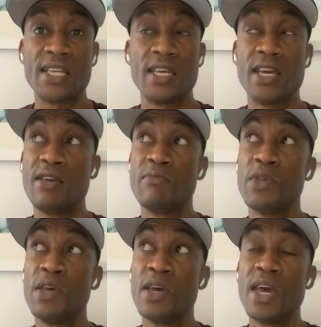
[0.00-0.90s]
as a
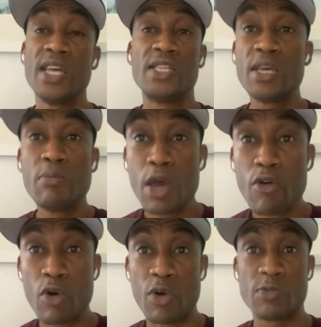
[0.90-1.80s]
team
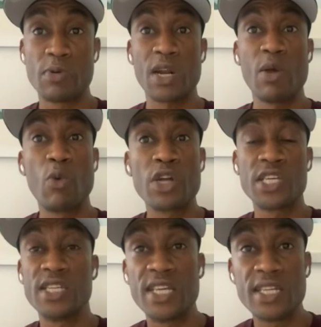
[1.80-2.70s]
hero, especially with
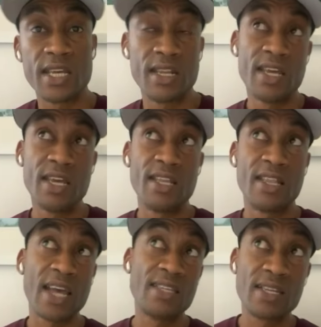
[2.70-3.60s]
what he did in the
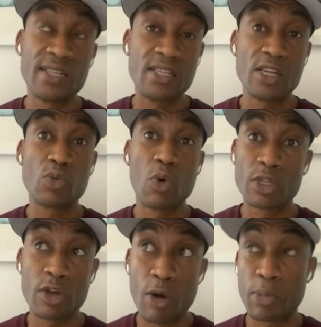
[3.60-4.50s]
1986
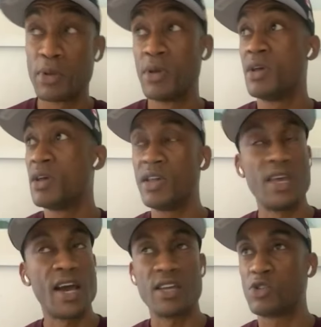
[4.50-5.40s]
World Cup.
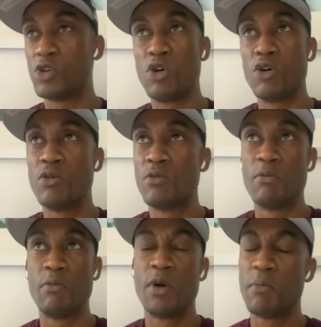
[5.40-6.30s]
Yeah, so
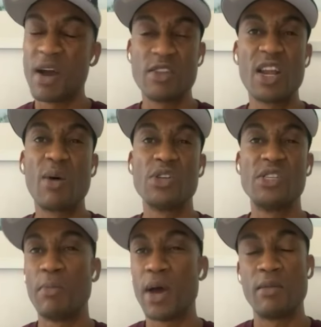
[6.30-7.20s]
Maradona
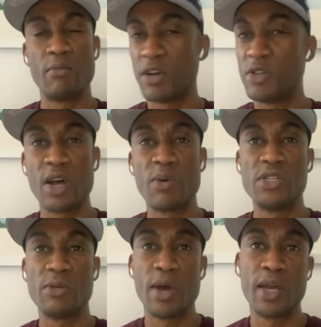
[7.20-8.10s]
was the man. Maradona
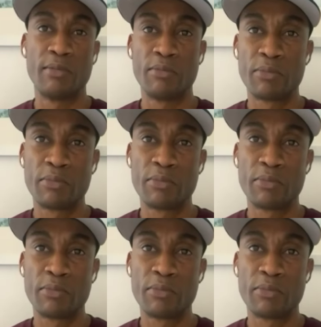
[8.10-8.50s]
was the man.